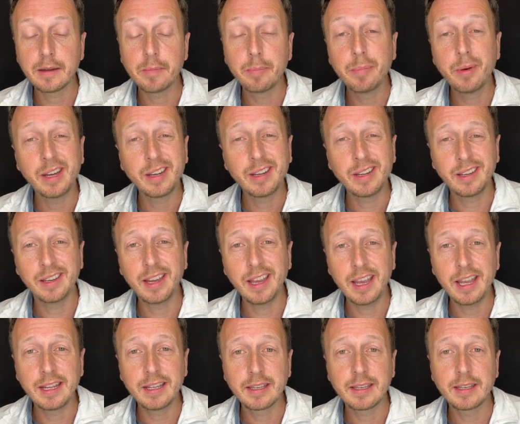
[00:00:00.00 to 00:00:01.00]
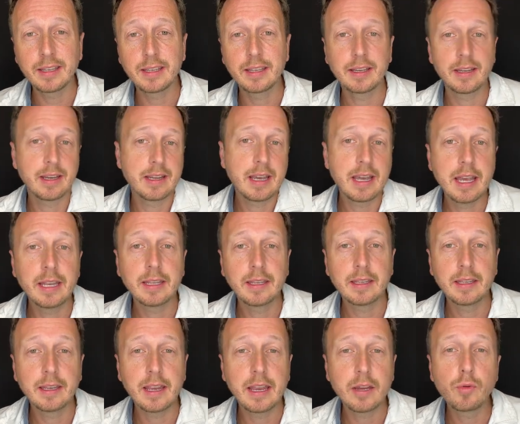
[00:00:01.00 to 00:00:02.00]
but it's
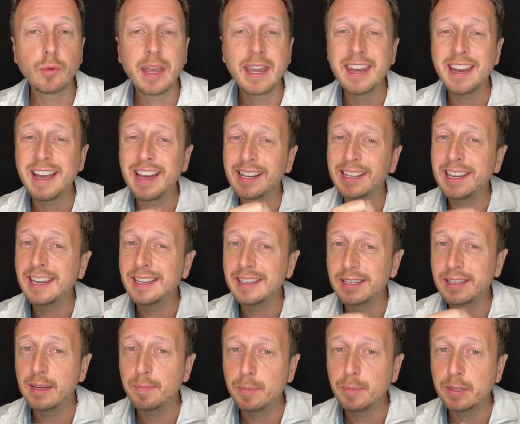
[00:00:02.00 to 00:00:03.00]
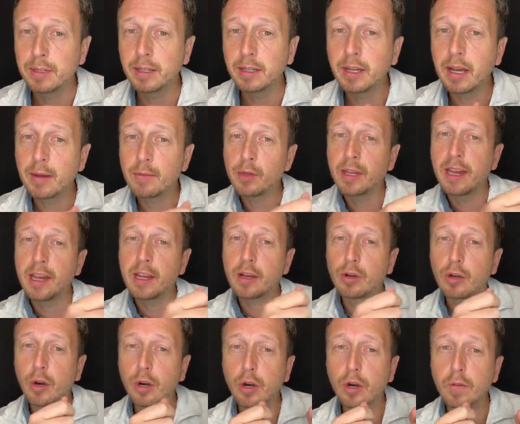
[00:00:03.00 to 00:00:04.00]
it's you cannot get as deep into the gum. You can't
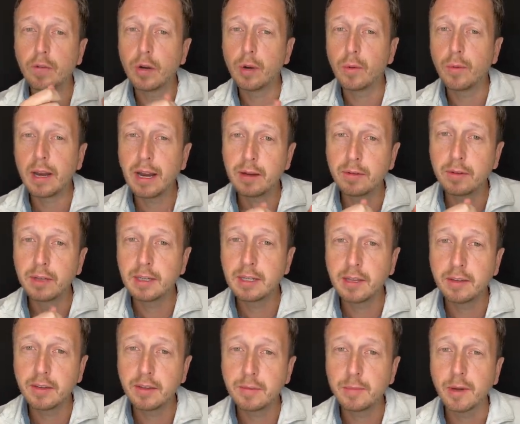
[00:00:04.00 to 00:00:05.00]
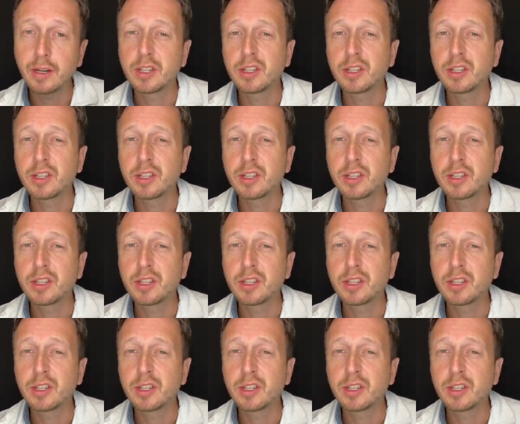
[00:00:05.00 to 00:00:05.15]
curve it around the teeth as much.